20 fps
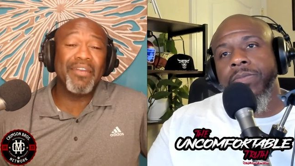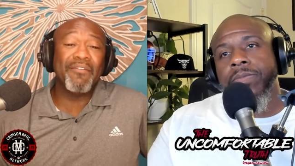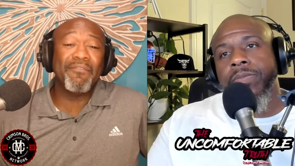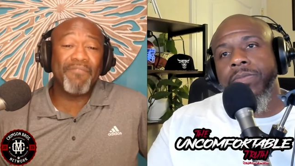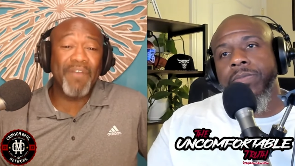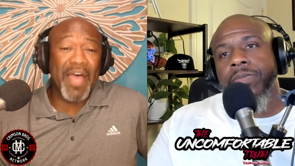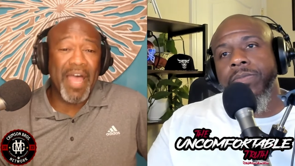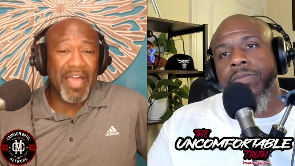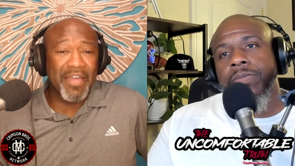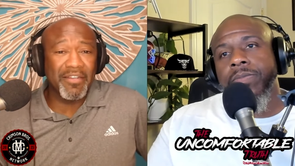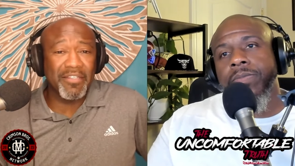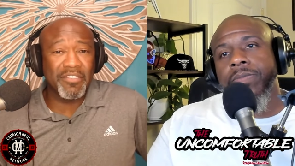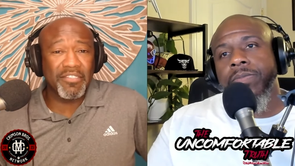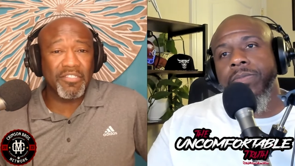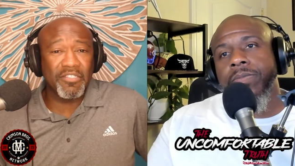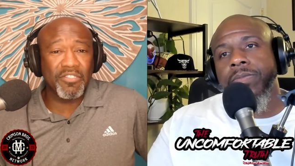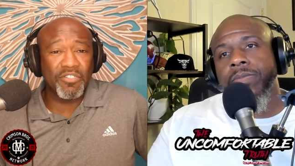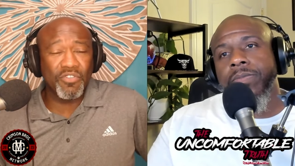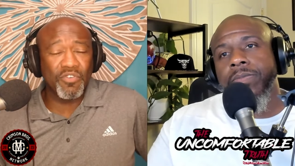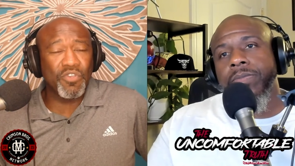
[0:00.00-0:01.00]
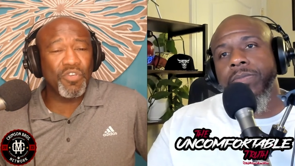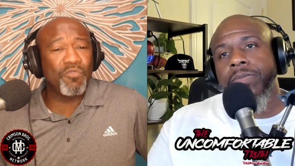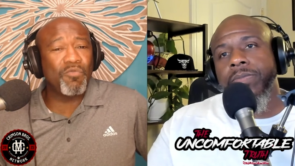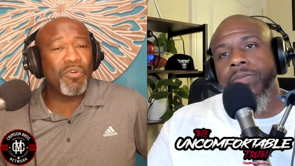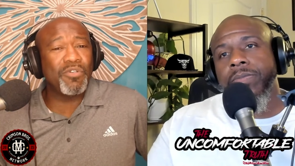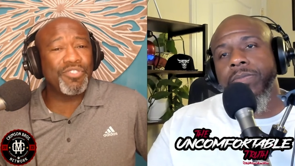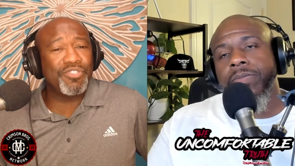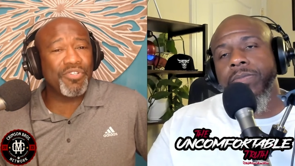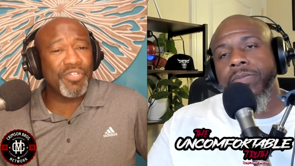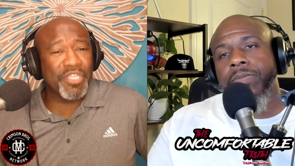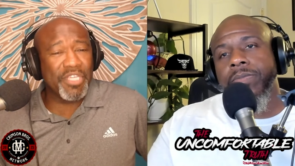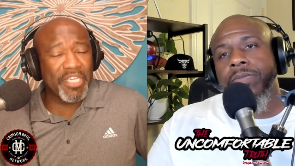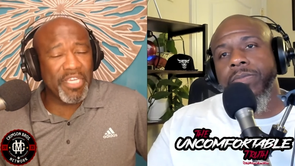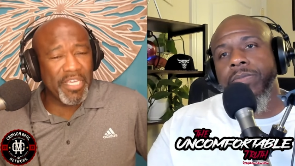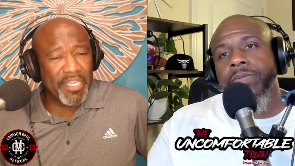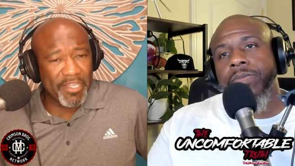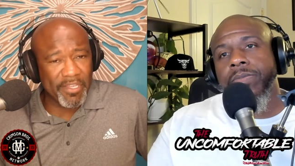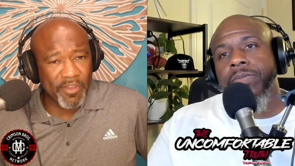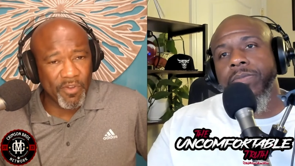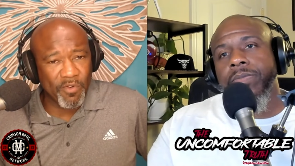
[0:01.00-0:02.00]
Speaker 1: violence. Do you want your
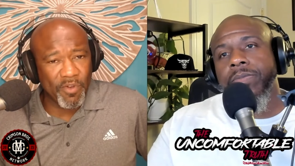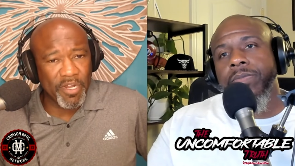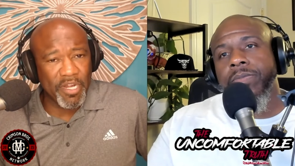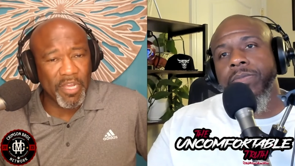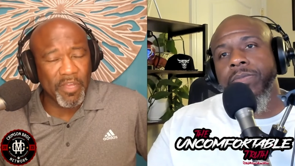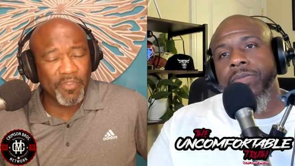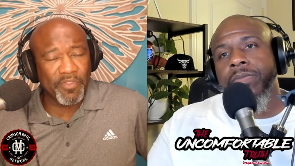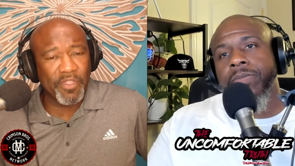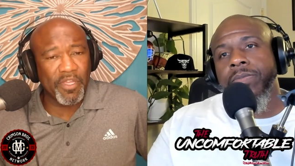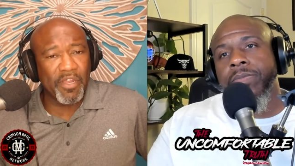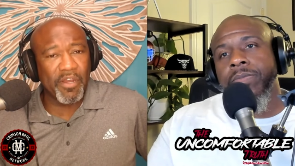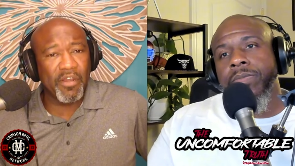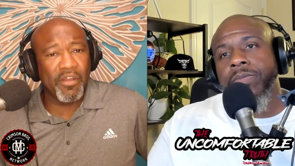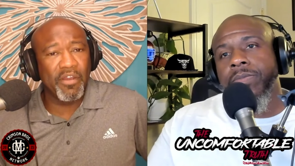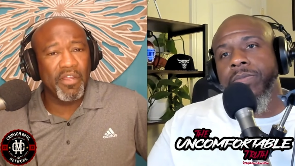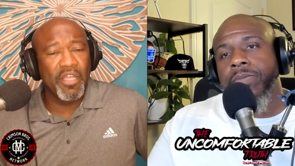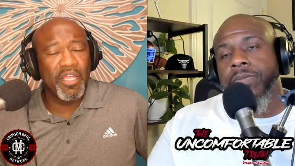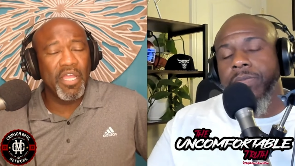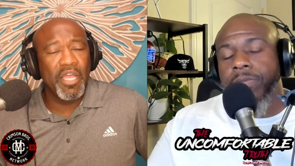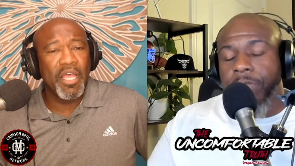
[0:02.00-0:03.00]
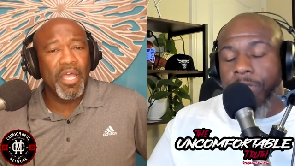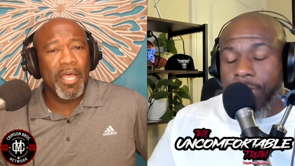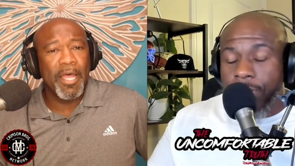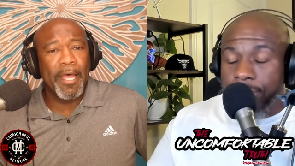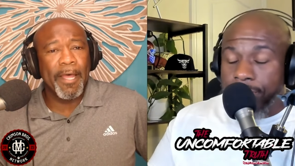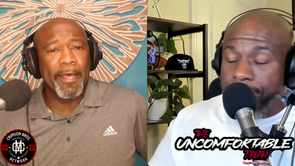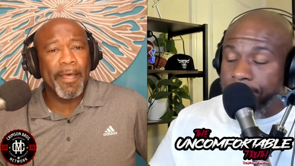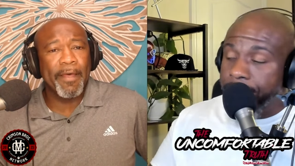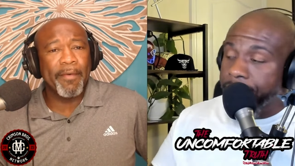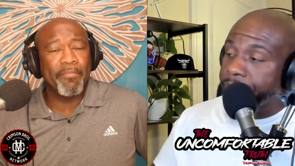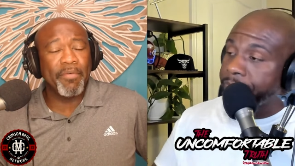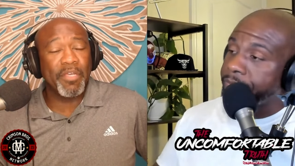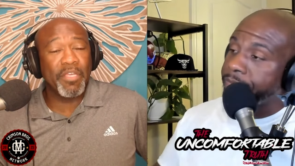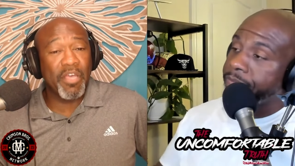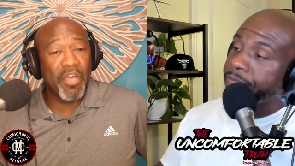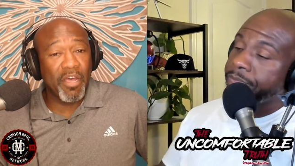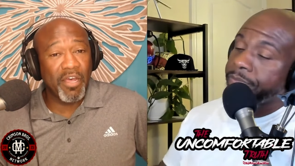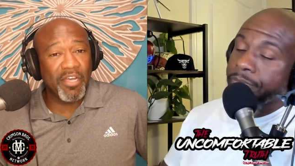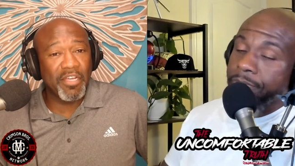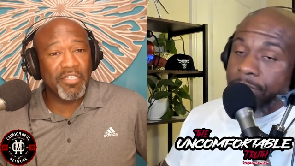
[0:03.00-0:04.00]
kid going out there? Yeah.
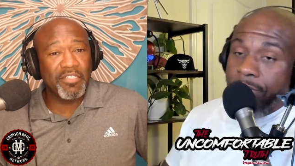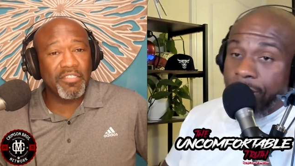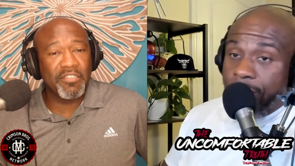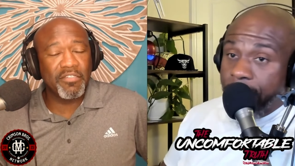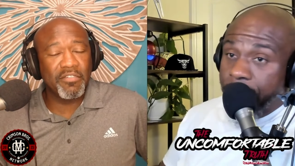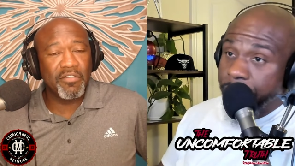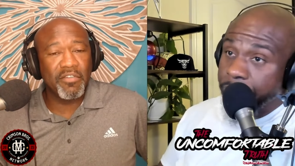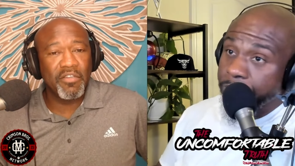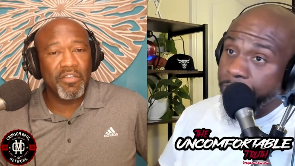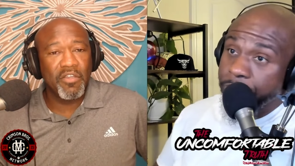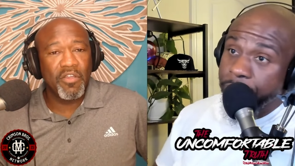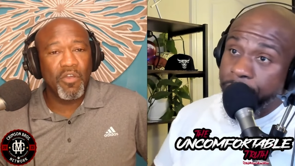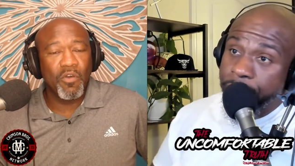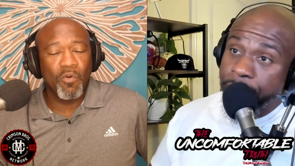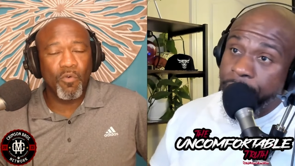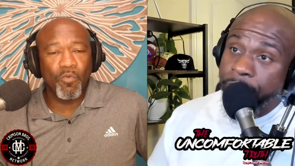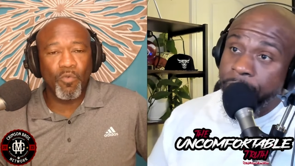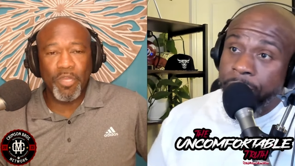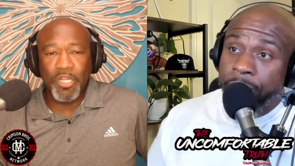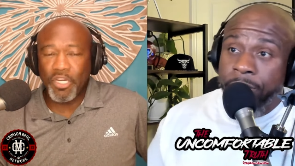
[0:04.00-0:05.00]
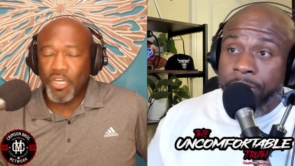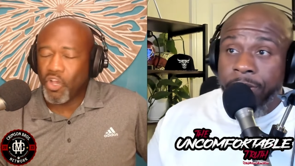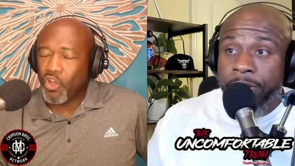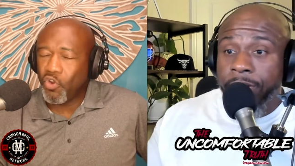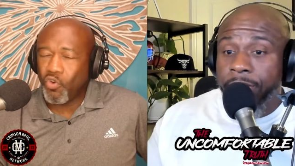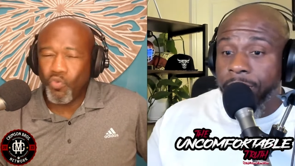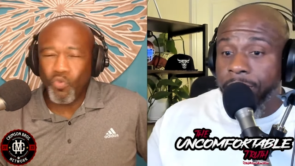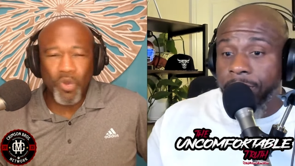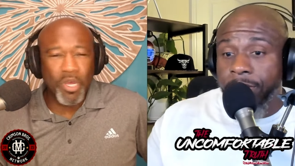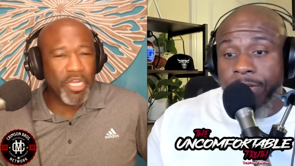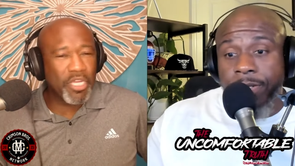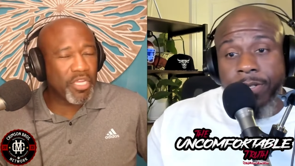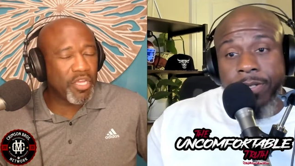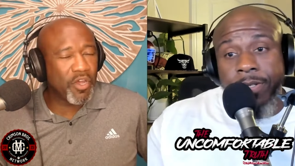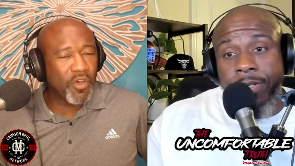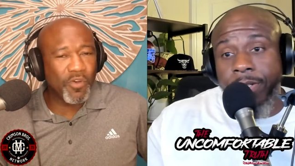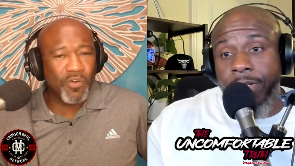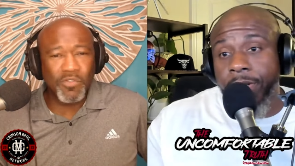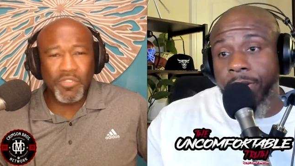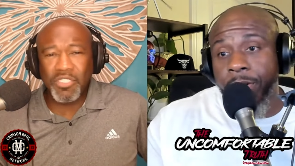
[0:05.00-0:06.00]
Because that's true. We know what
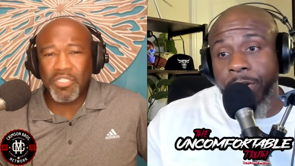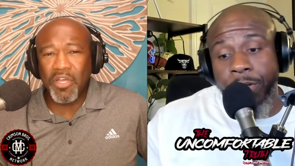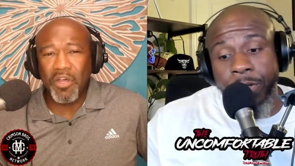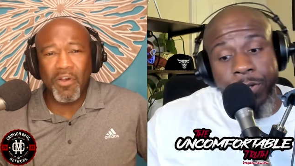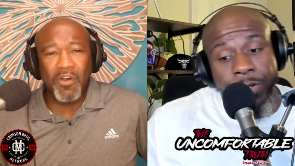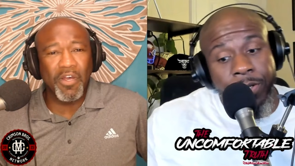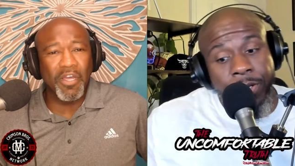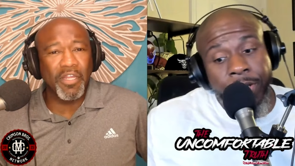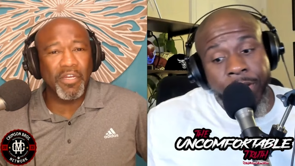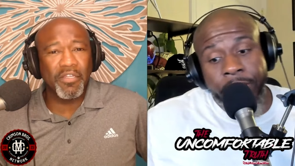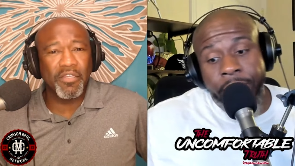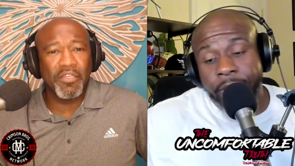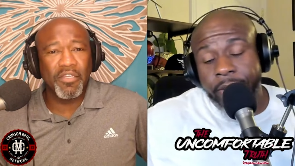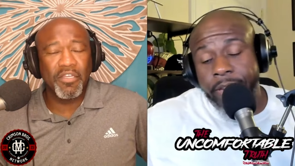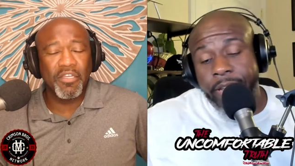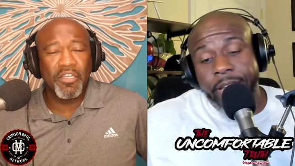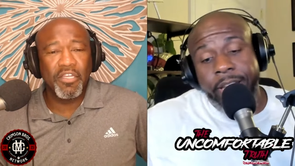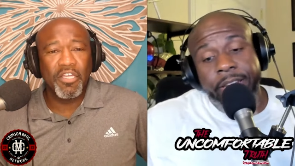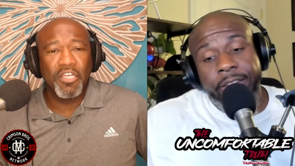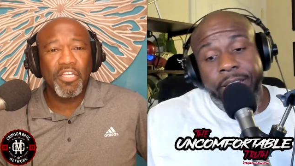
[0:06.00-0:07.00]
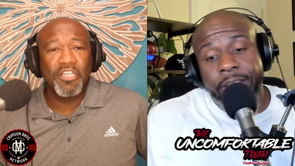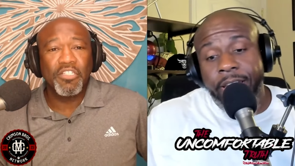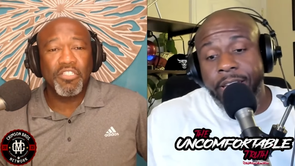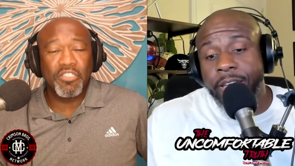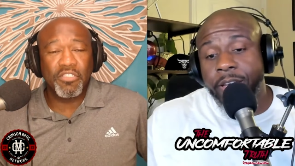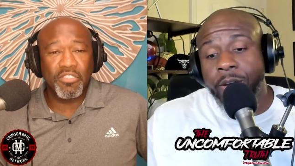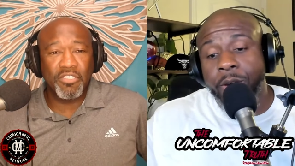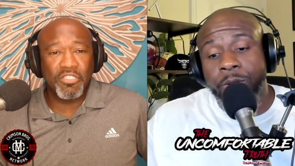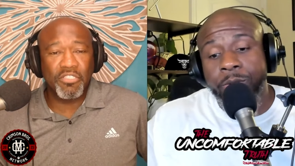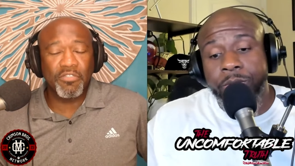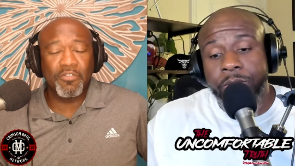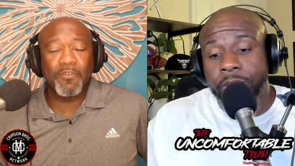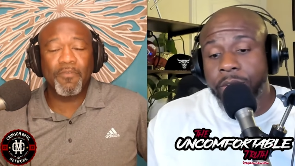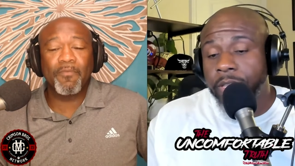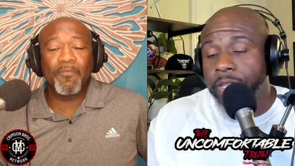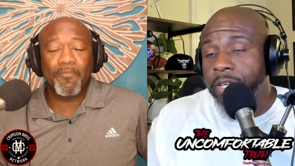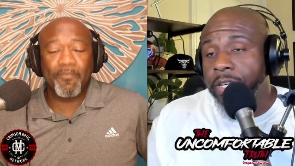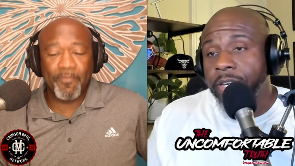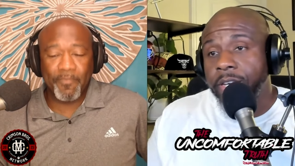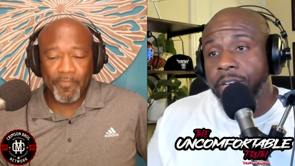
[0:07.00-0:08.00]
goes
Speaker 2: on. They go
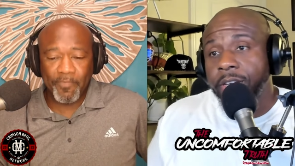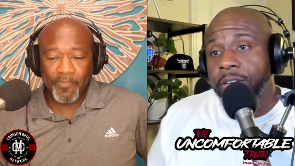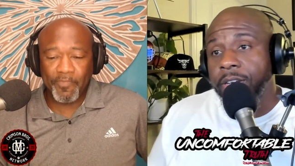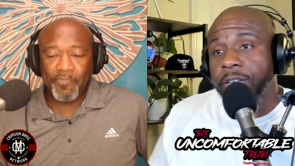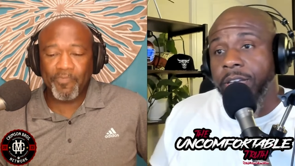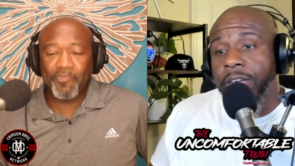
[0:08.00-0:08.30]
to the